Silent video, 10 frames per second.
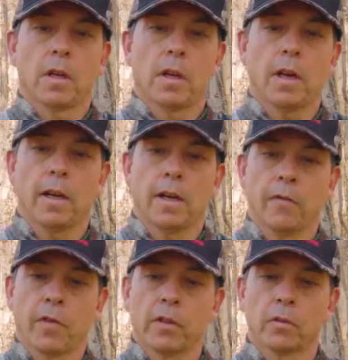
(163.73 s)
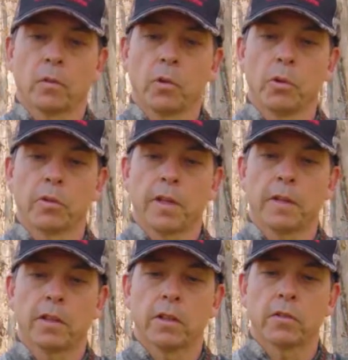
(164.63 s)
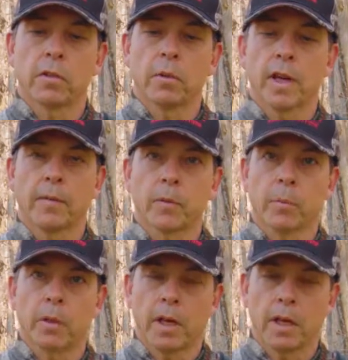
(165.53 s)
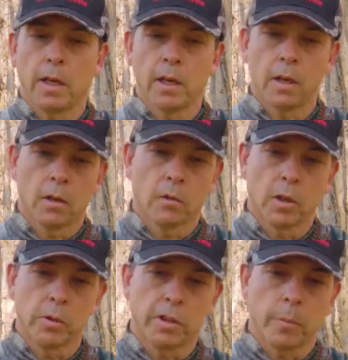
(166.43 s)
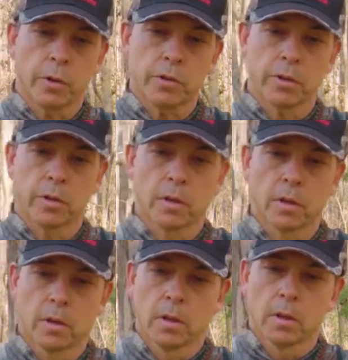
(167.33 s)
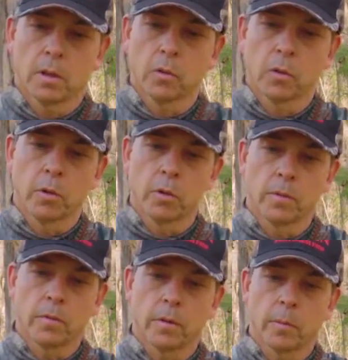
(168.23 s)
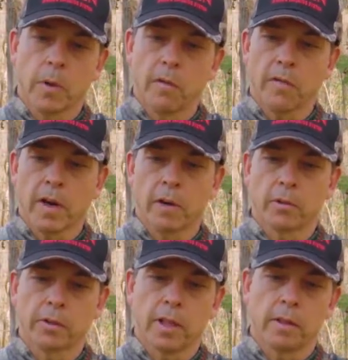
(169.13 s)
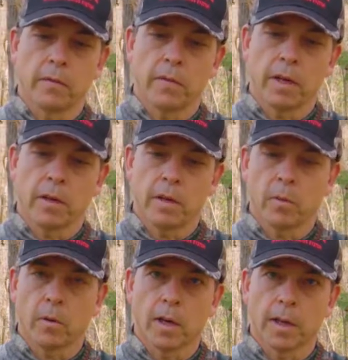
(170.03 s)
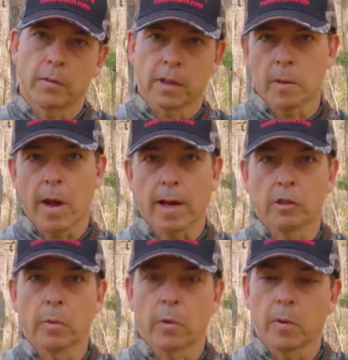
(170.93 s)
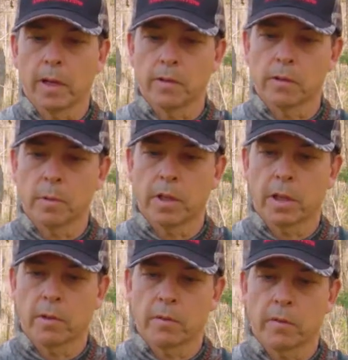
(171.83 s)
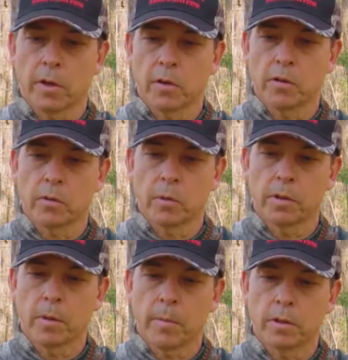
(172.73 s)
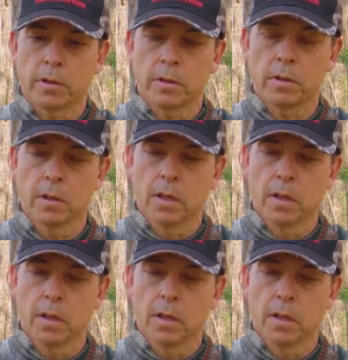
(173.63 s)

And if it's loose like this, you would have to put a low temperature glue. The bow fires tend to vary, whereas like a Maxima Red and some of the others are very true to dimension.